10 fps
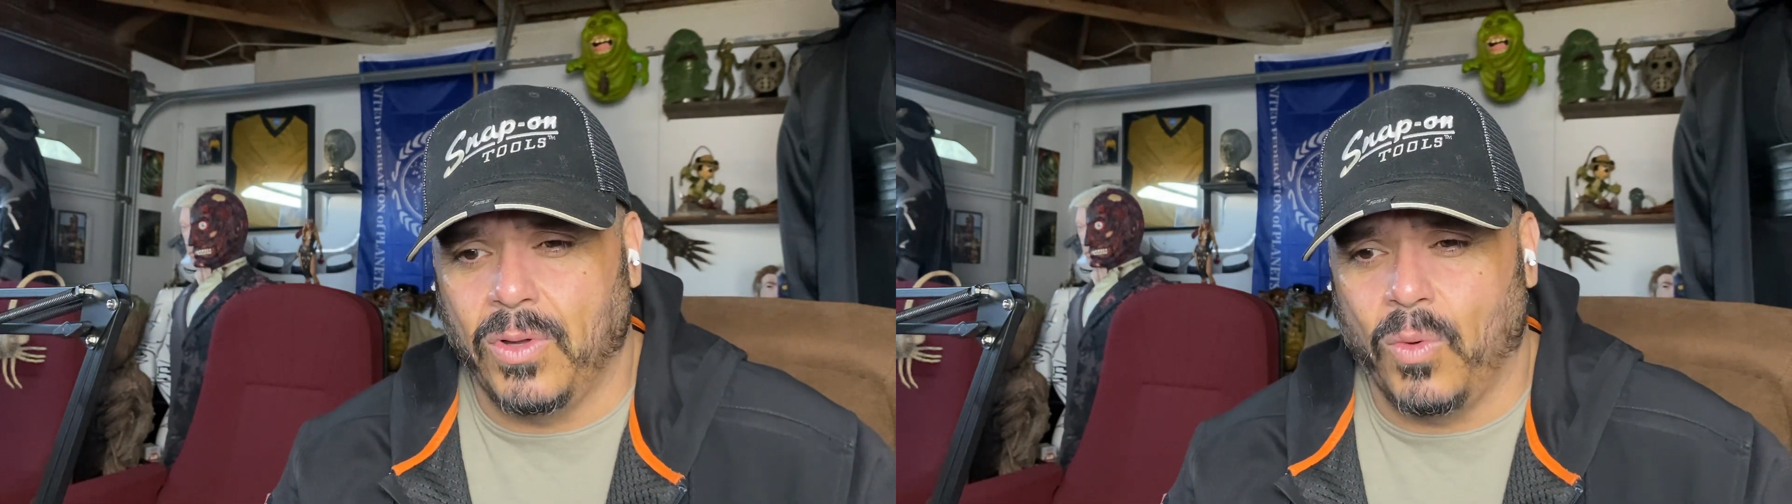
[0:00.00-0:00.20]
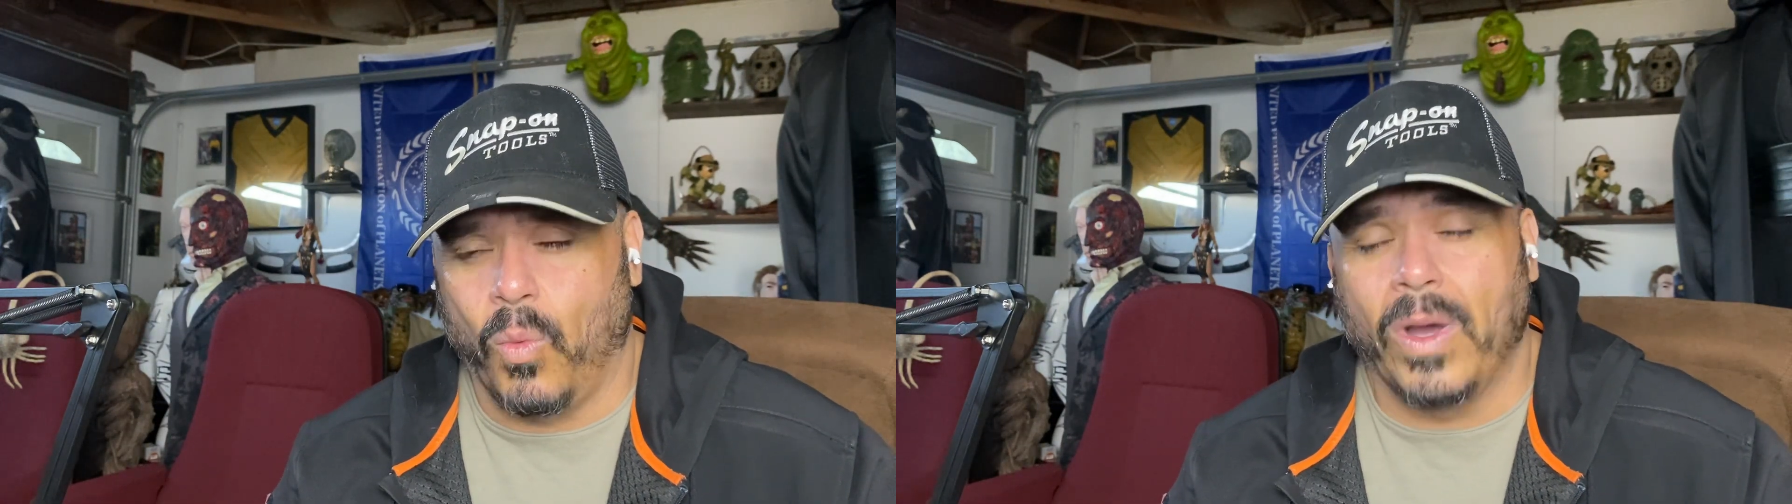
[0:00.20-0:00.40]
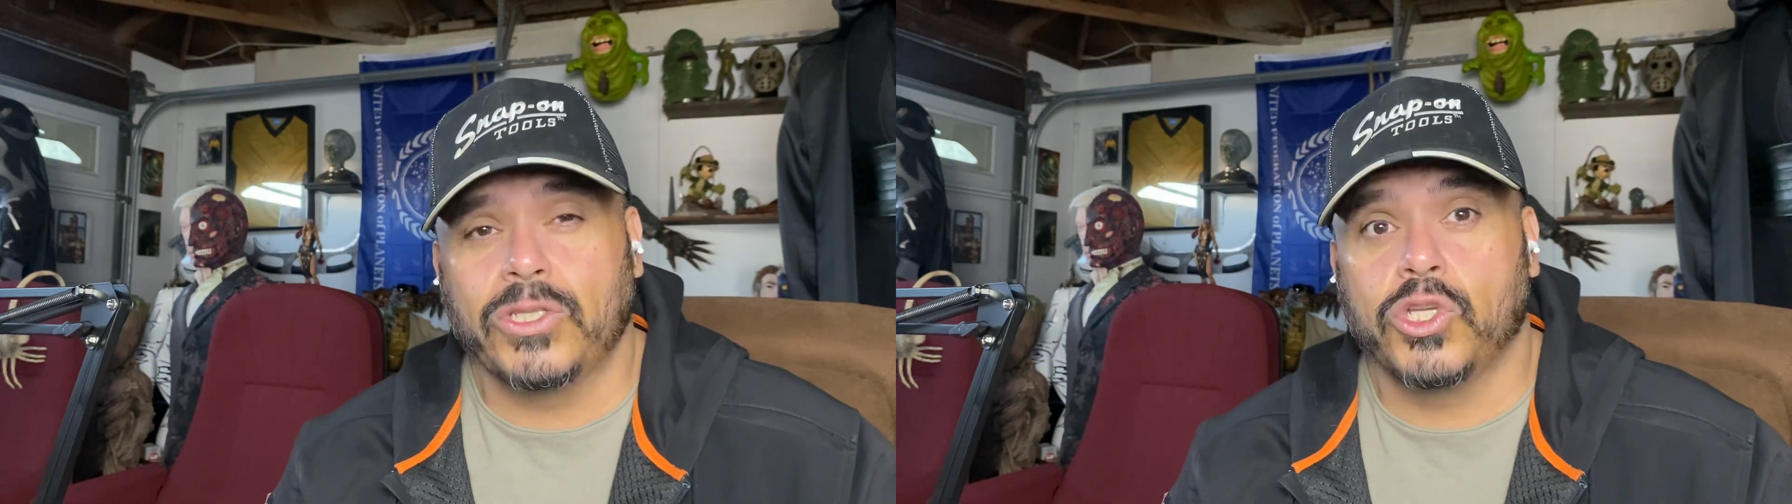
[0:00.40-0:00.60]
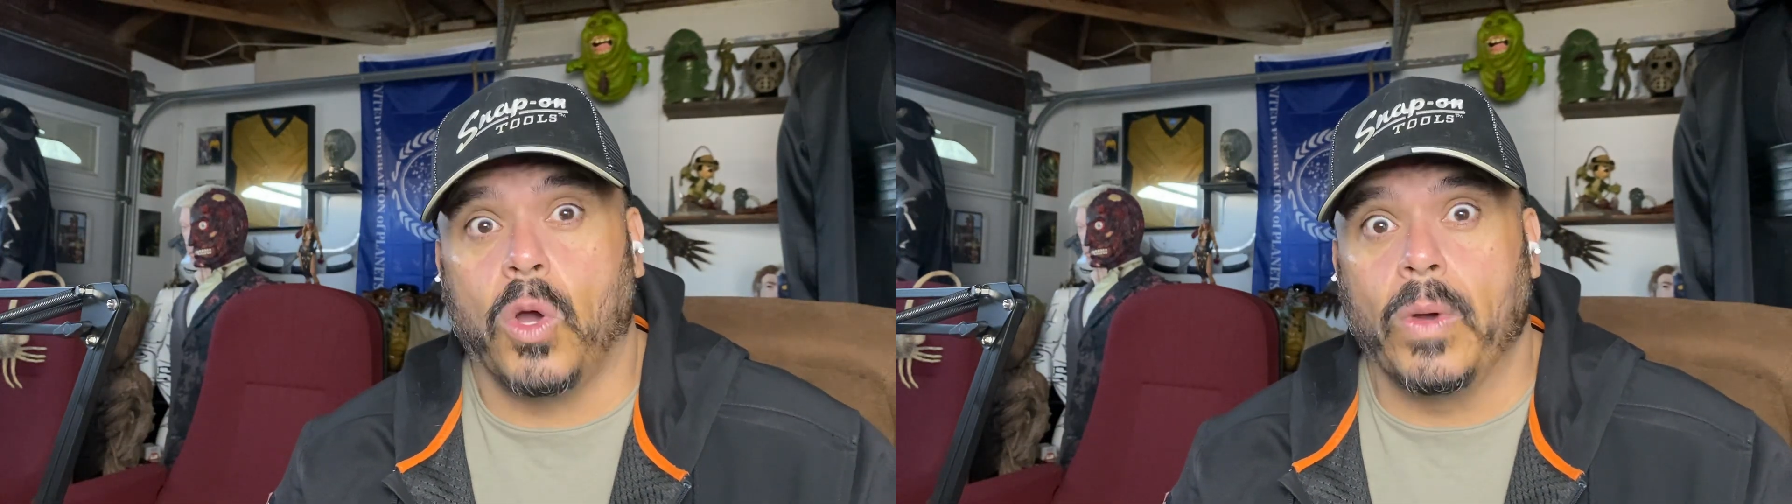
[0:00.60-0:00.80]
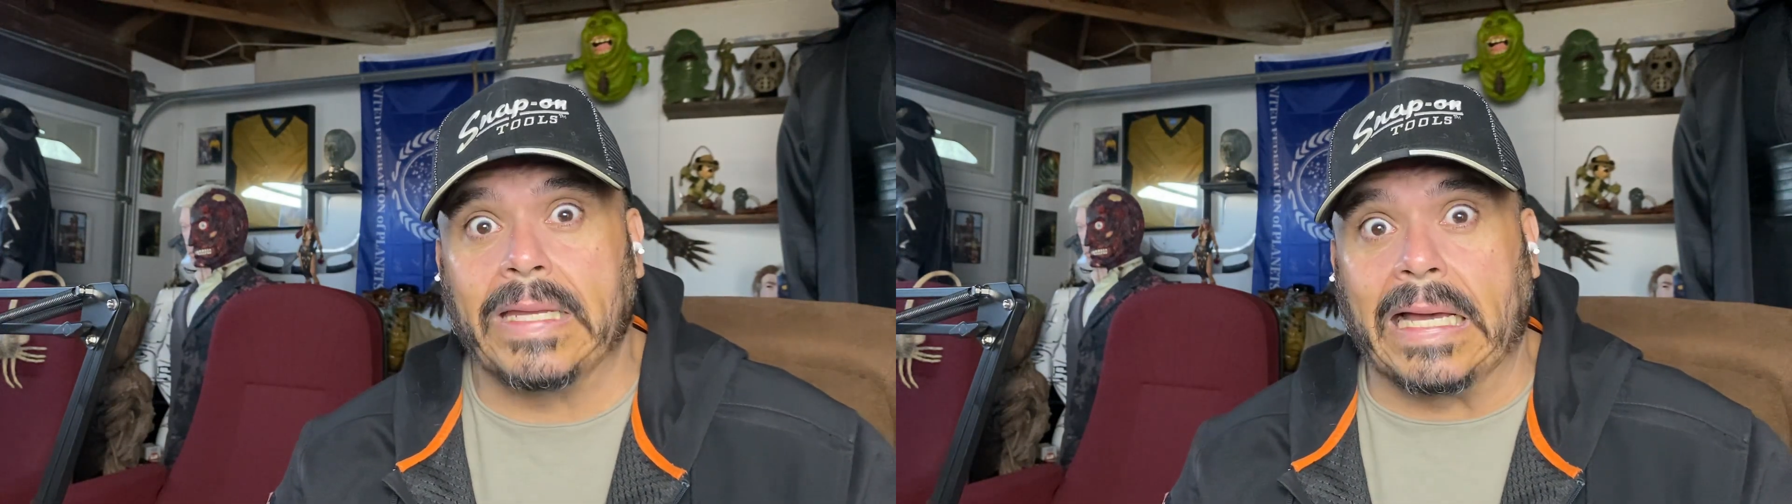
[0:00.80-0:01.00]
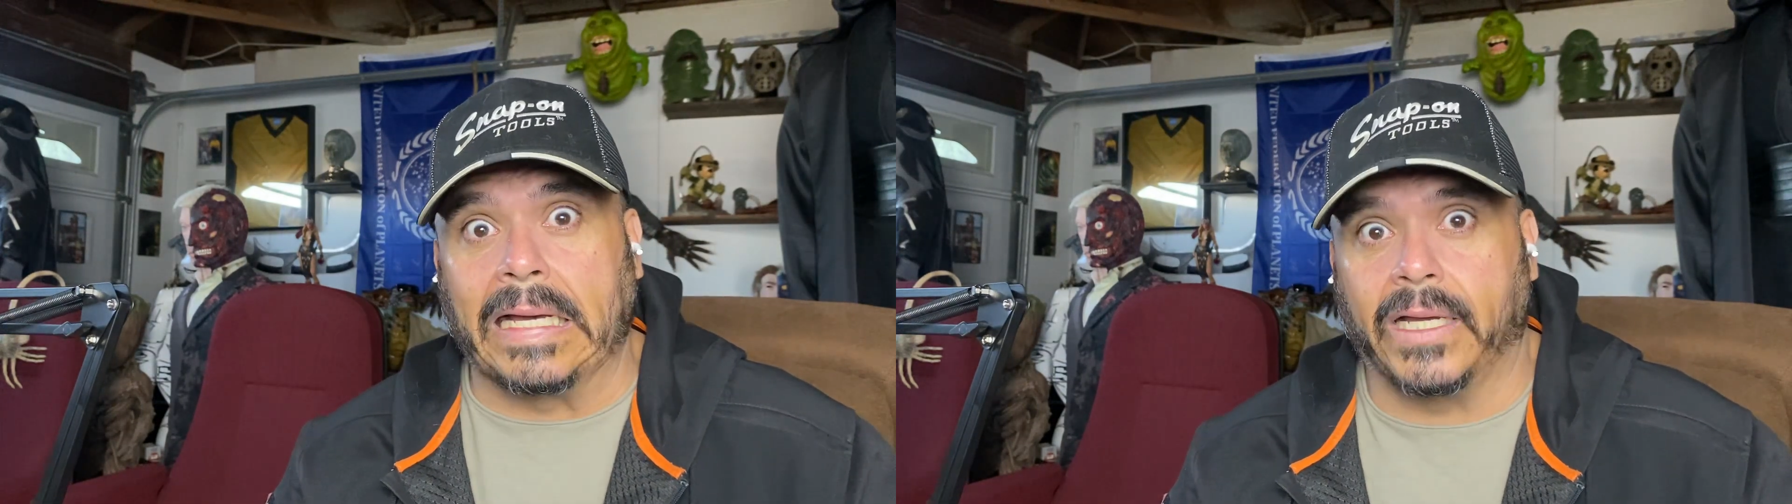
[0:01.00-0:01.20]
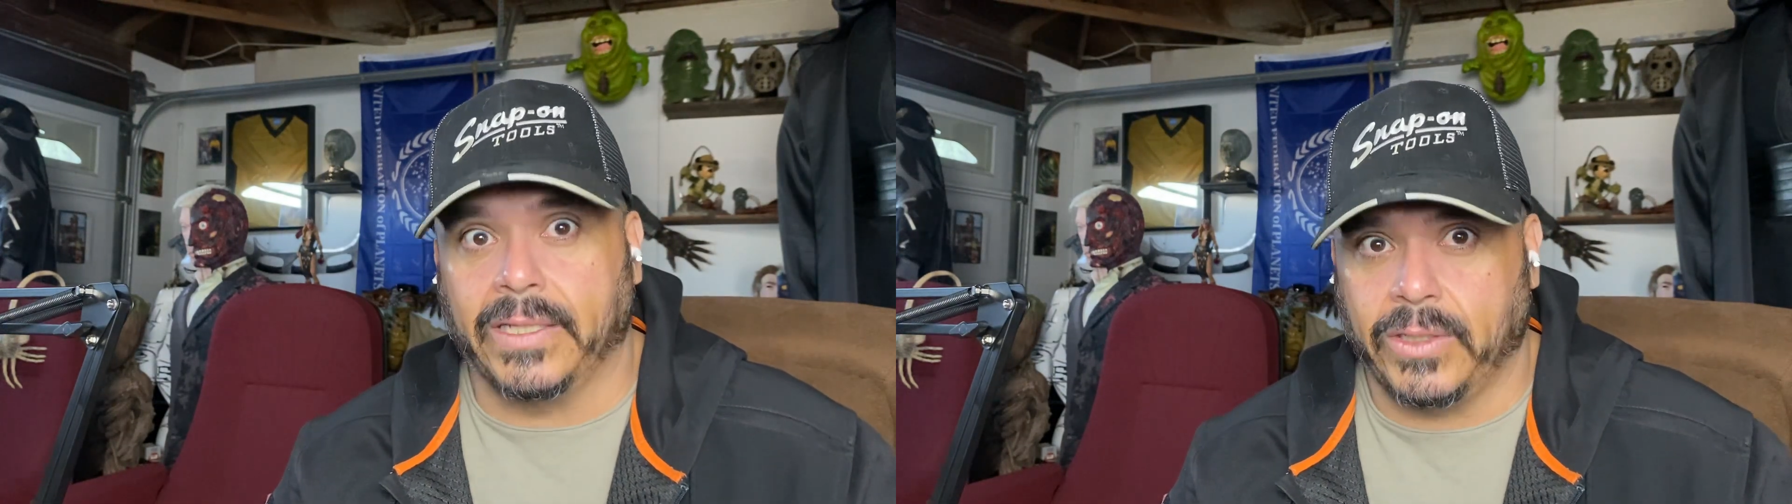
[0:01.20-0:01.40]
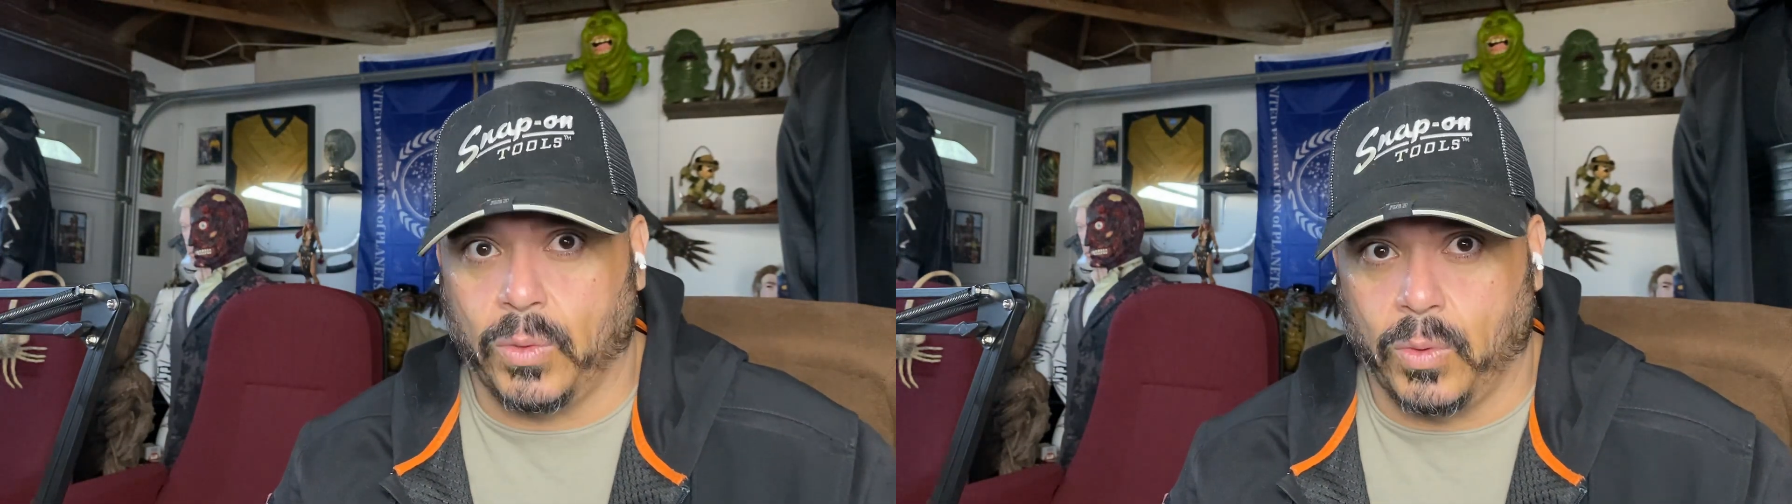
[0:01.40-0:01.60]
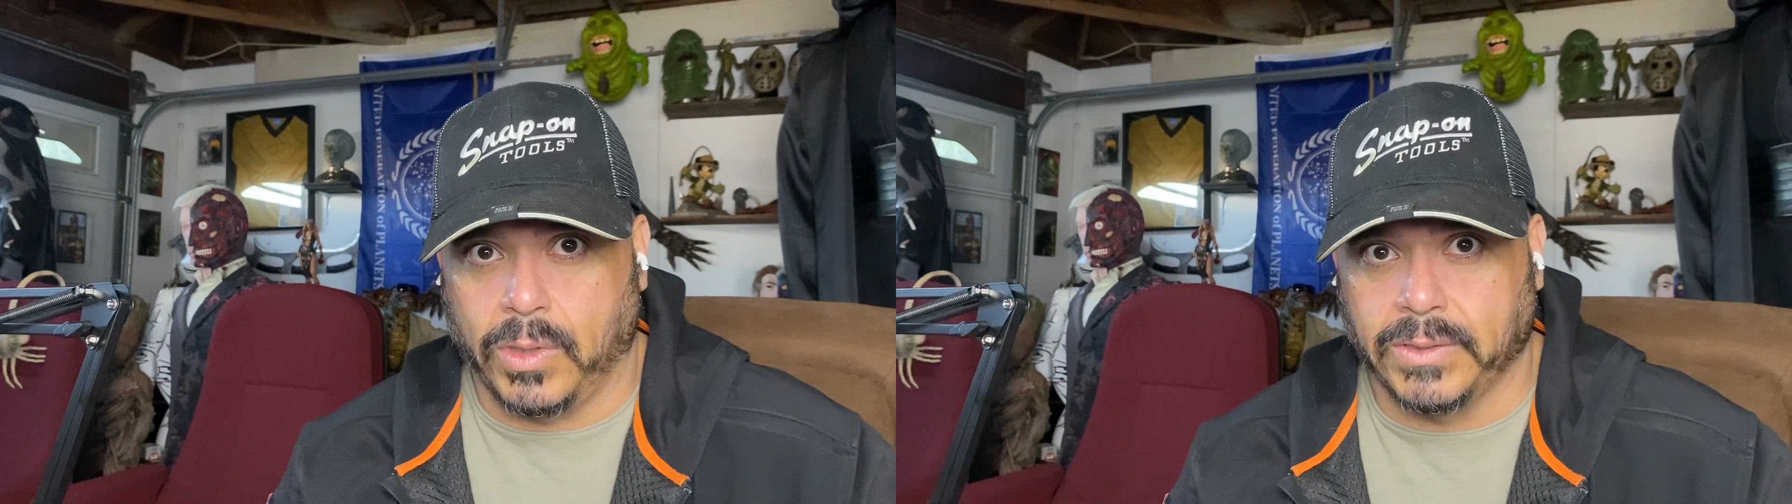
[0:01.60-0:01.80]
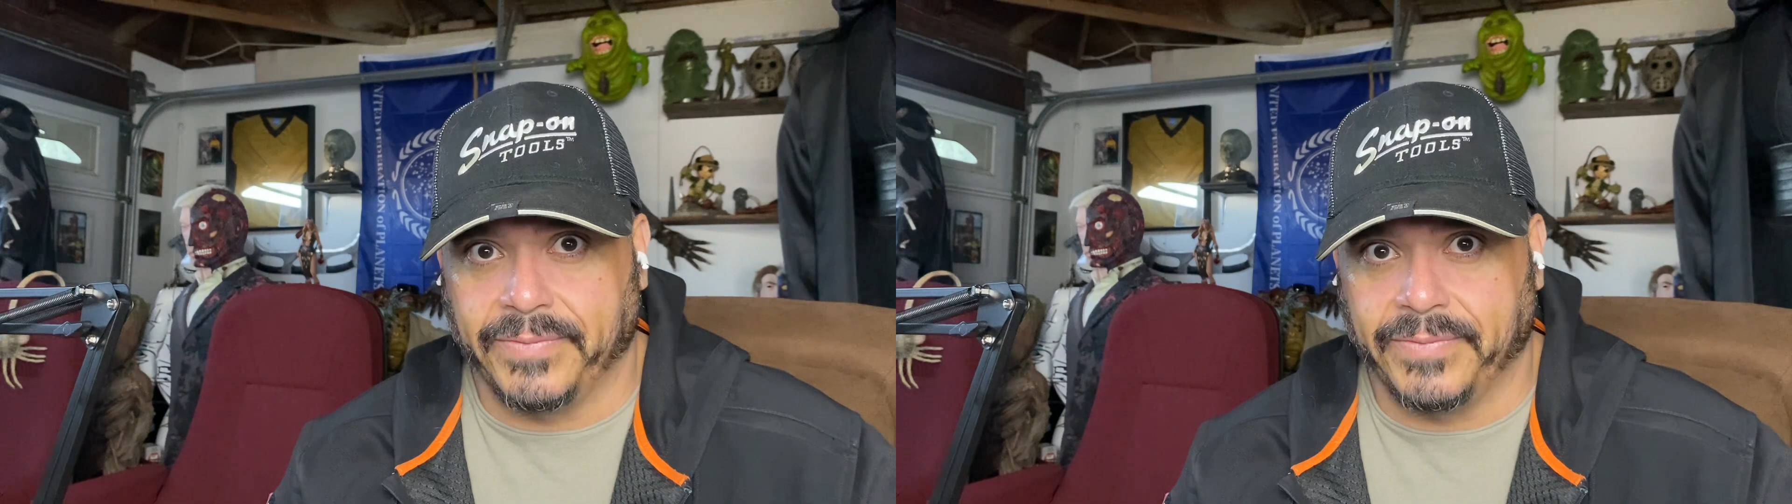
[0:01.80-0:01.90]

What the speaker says: what's going on in the world